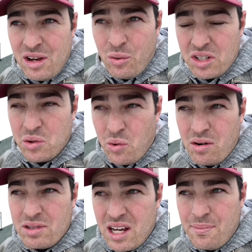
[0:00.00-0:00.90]
Once it
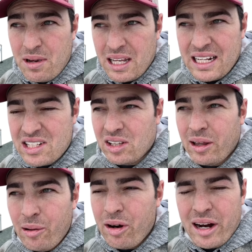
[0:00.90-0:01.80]
warms up and gets a
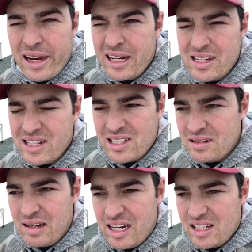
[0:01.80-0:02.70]
load on it, it
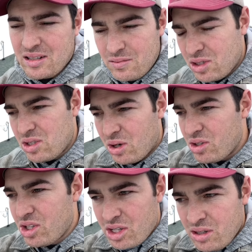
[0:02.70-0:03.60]
doesn't
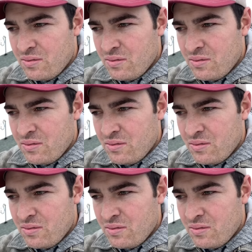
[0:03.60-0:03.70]
search,